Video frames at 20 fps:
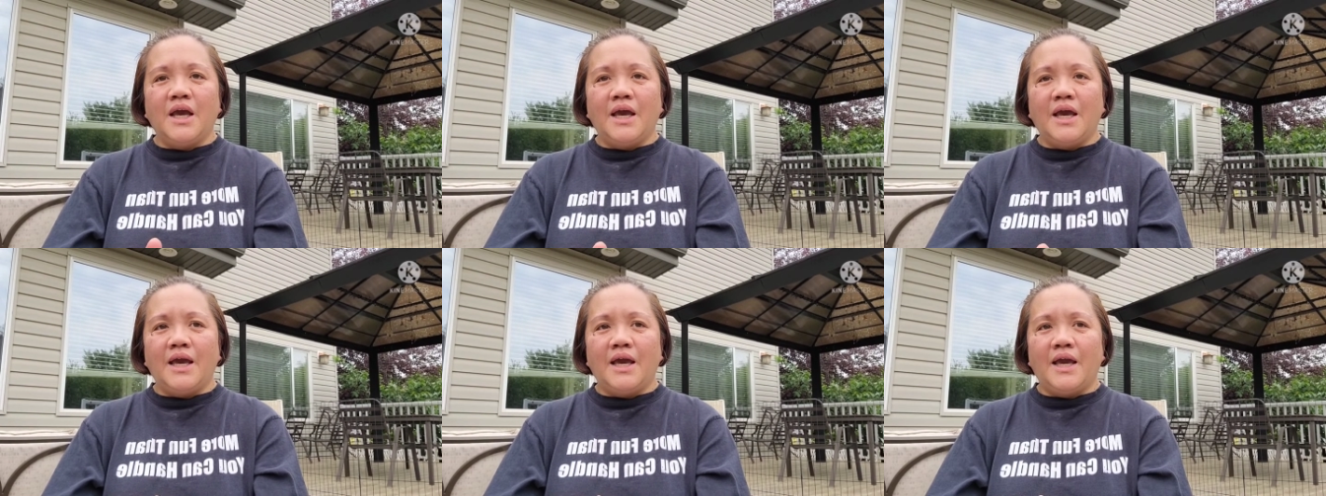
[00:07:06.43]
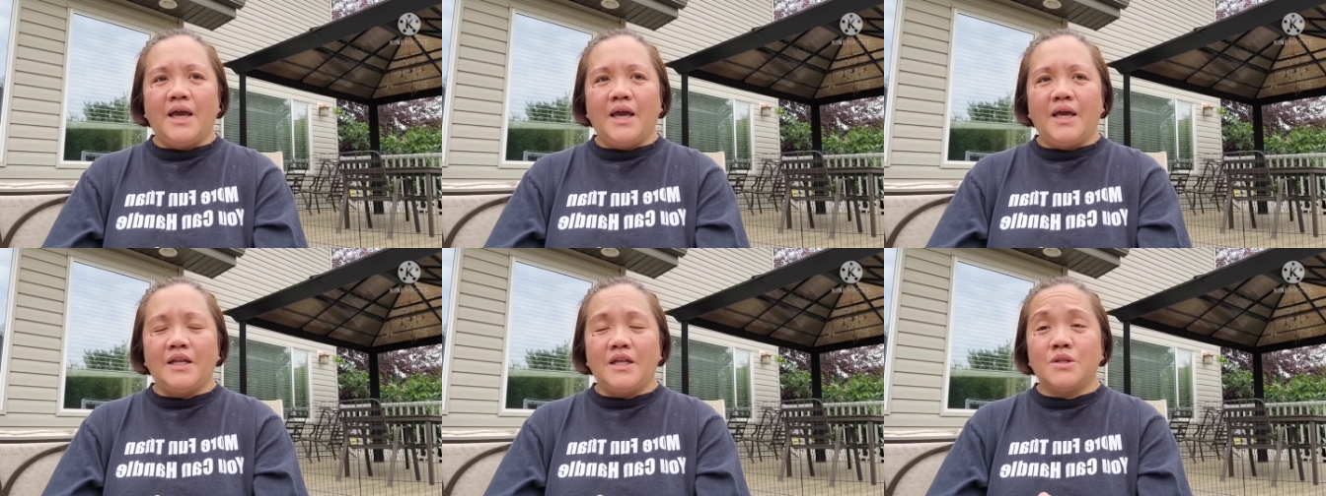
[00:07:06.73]

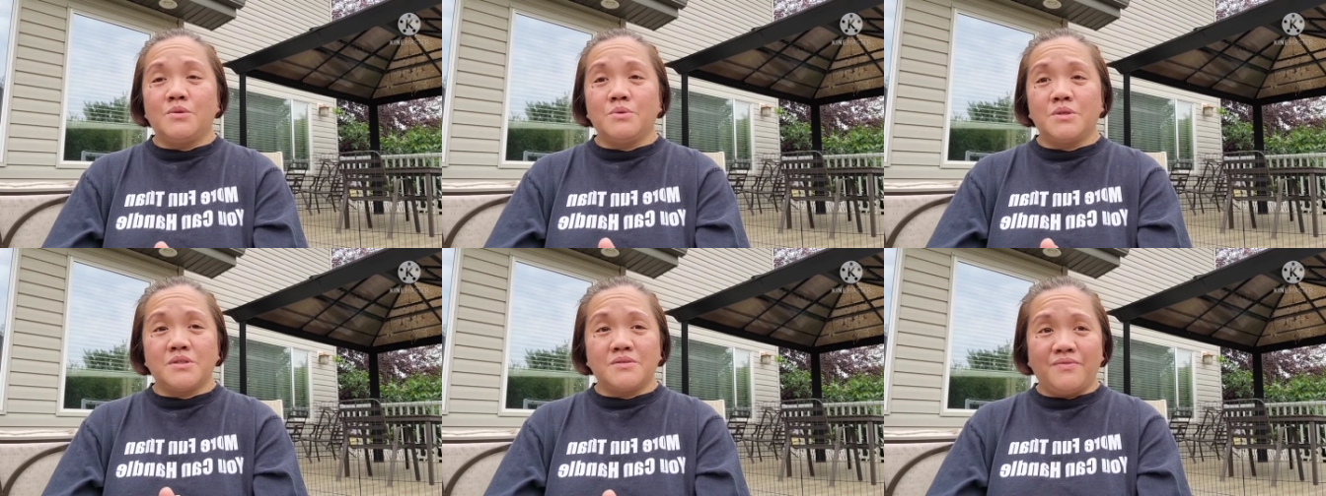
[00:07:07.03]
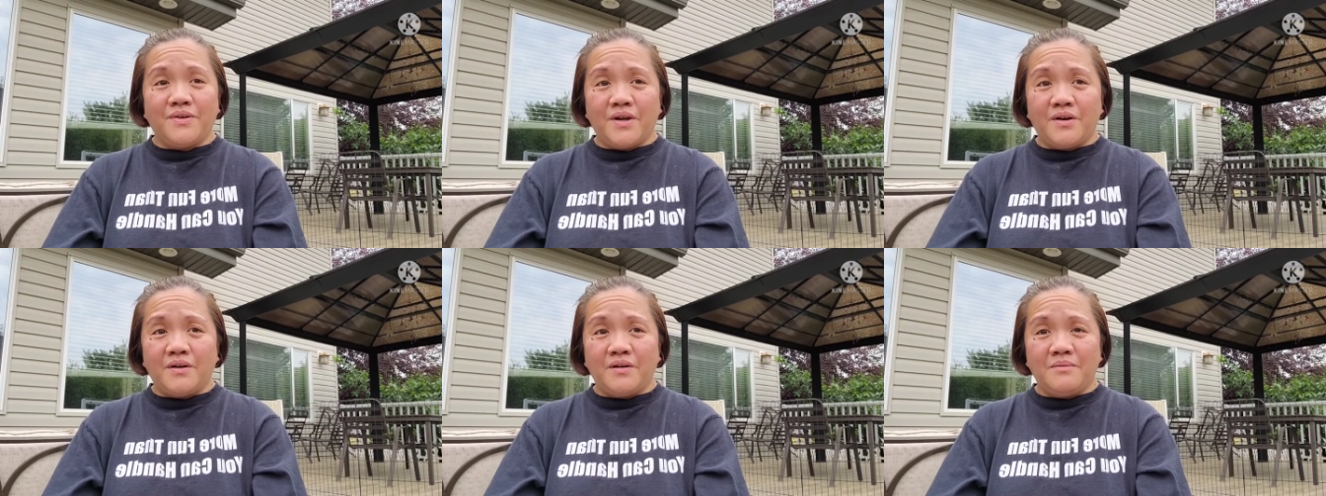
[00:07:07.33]
and it was
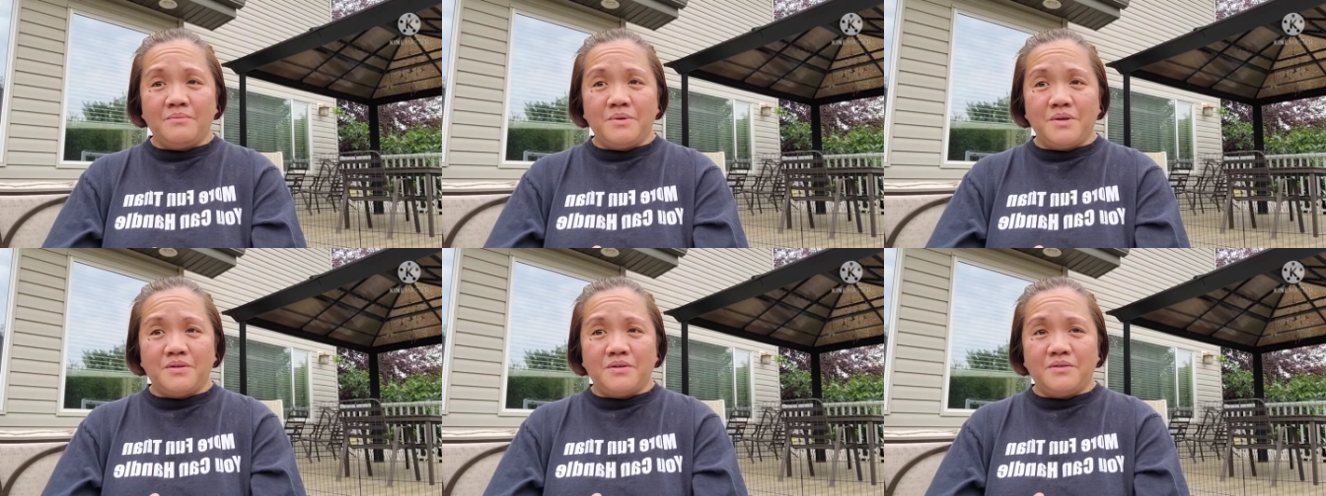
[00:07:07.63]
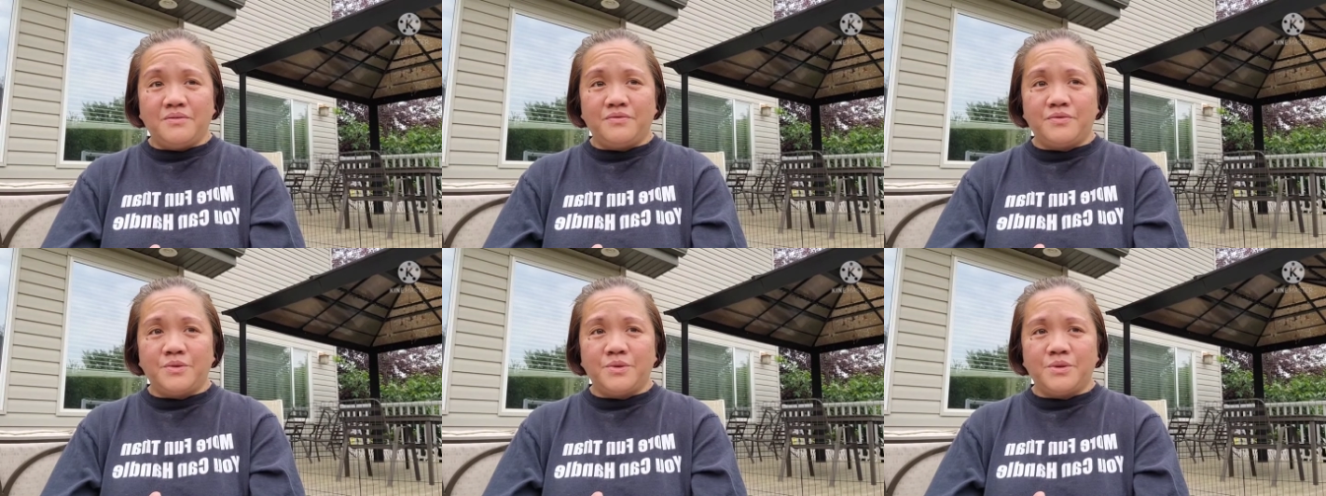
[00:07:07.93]
very
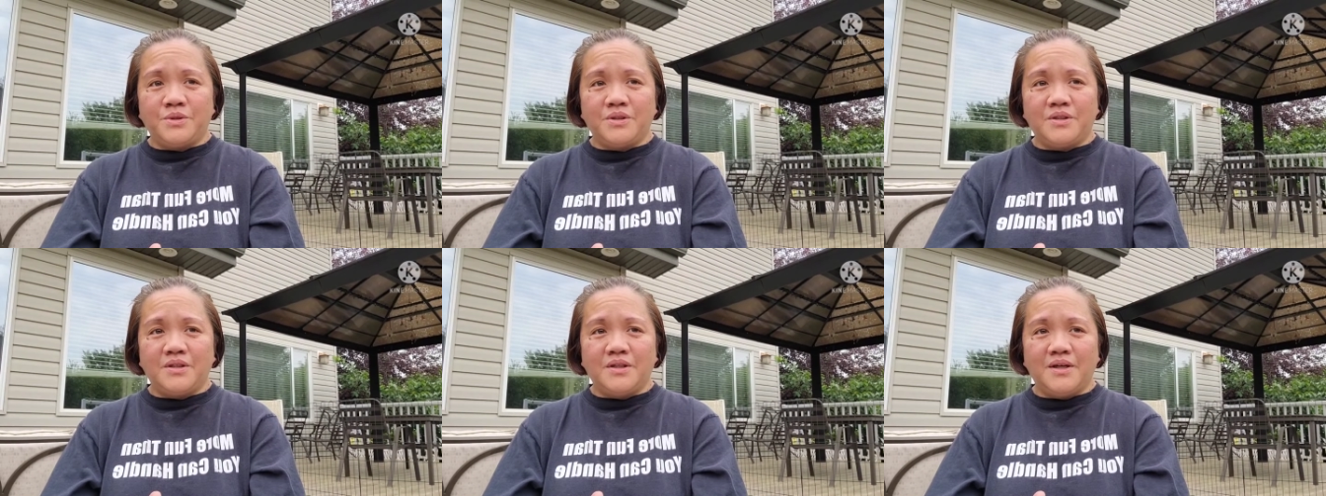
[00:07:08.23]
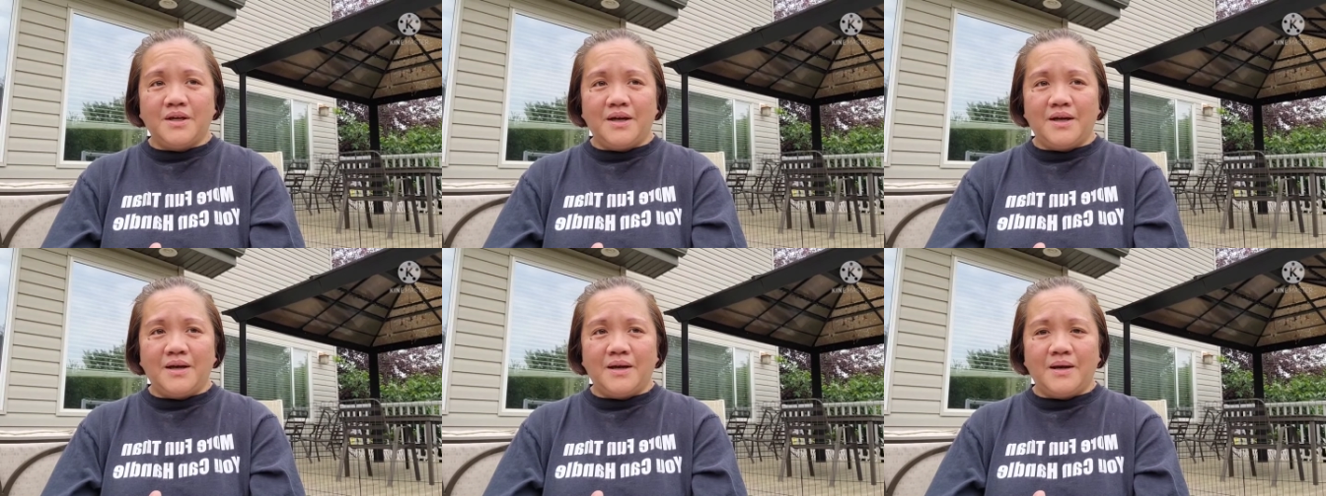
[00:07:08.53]
beautiful
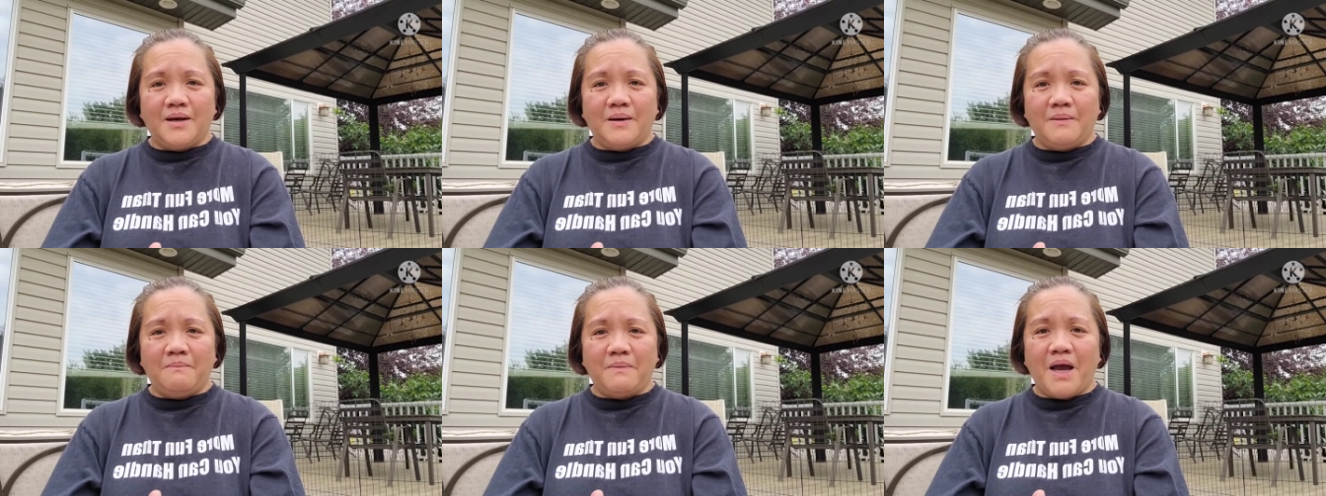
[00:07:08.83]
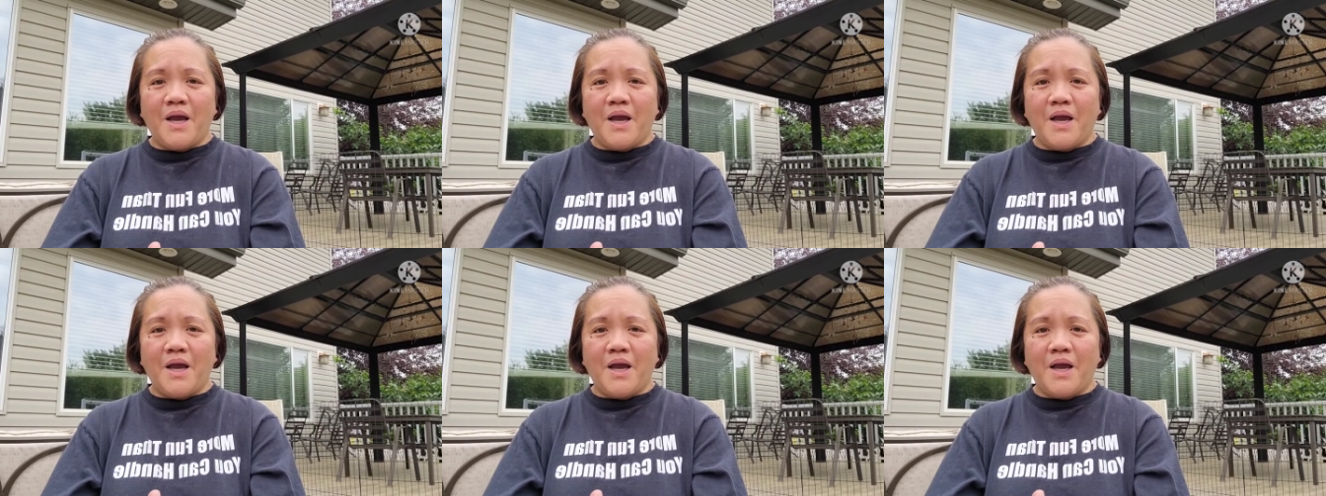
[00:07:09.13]
um,